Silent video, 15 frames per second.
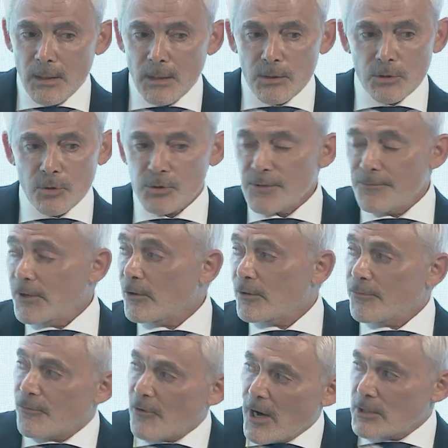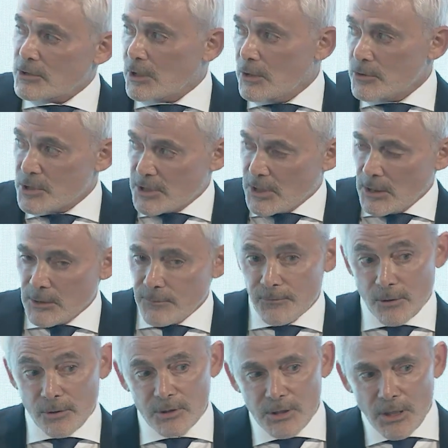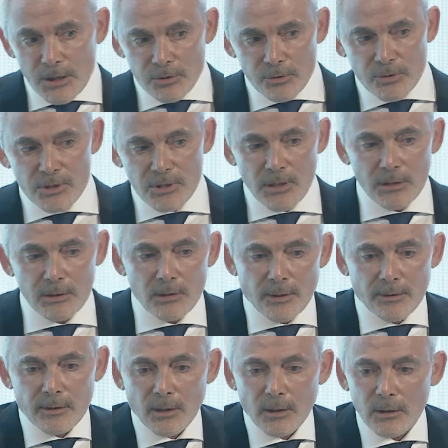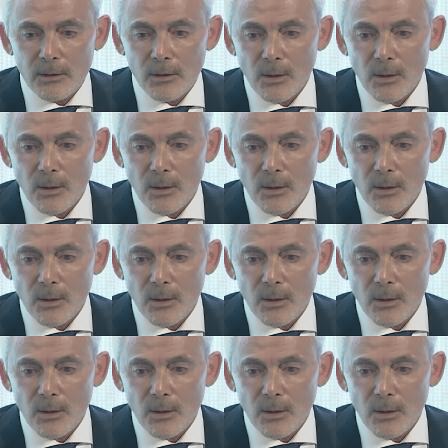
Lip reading: So it's a very fragile state, very dangerous state. I think